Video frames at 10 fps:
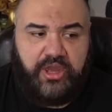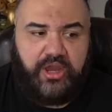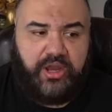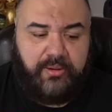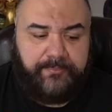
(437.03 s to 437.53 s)

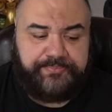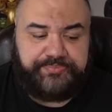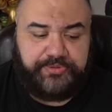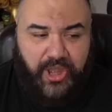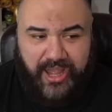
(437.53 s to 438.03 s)
Um,
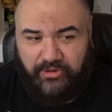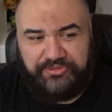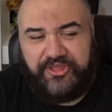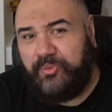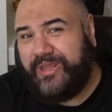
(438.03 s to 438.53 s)
I don't
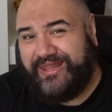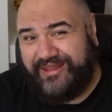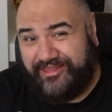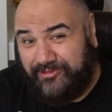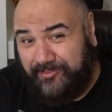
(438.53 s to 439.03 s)
think we can
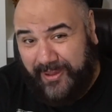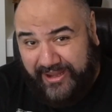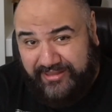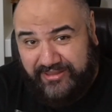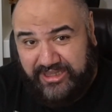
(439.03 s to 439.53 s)

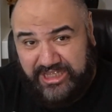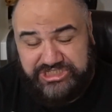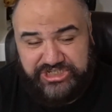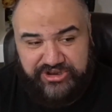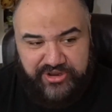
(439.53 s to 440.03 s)
expect
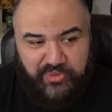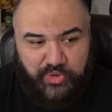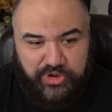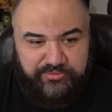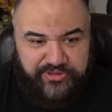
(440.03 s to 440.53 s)
Legendary and
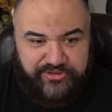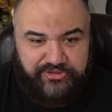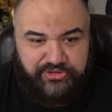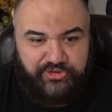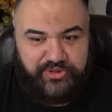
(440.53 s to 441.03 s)
Warner
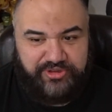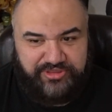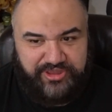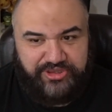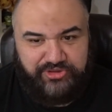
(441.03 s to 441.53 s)
Brothers to
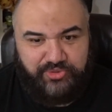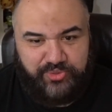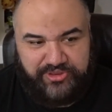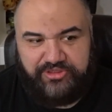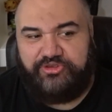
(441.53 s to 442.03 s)
continue
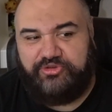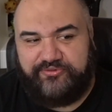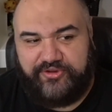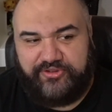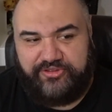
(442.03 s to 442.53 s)
with this
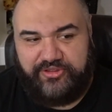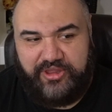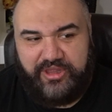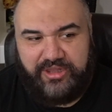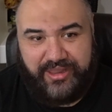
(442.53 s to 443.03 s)
universe
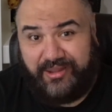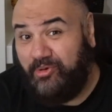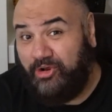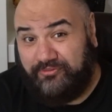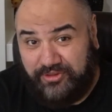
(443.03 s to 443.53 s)
like
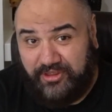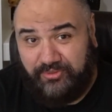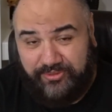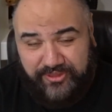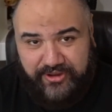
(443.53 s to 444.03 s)
Marvel does
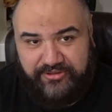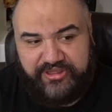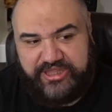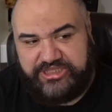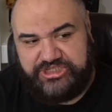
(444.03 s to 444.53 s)
with theirs.
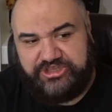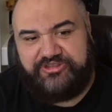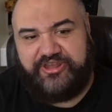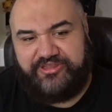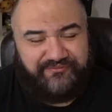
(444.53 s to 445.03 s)
It
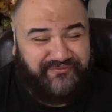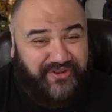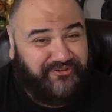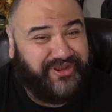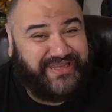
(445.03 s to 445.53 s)
just it's a
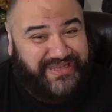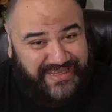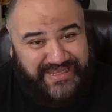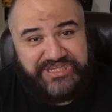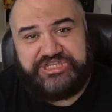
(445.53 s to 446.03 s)
very
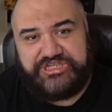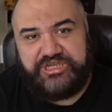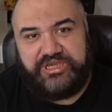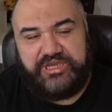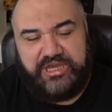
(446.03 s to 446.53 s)
niche
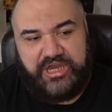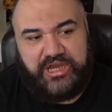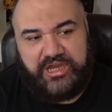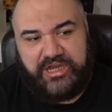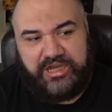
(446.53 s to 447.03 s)

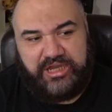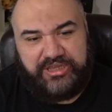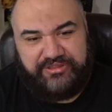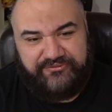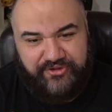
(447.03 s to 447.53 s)
uh
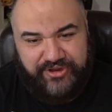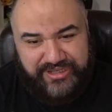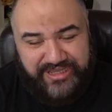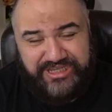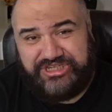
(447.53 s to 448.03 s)
it's a very
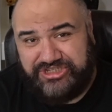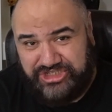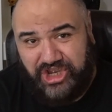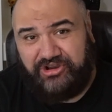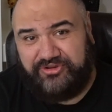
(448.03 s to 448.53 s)
niche
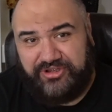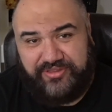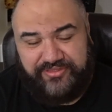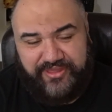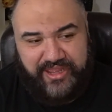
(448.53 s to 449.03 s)
genre
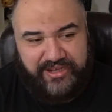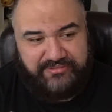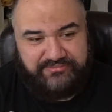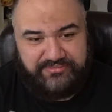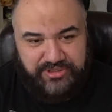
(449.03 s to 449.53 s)
that,
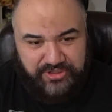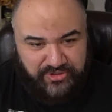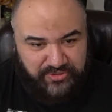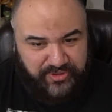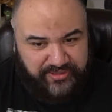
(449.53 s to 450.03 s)
you
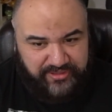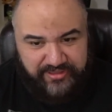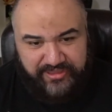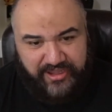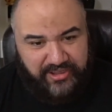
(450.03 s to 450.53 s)
know, it's
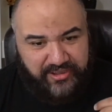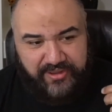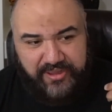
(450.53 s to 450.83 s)
it's like a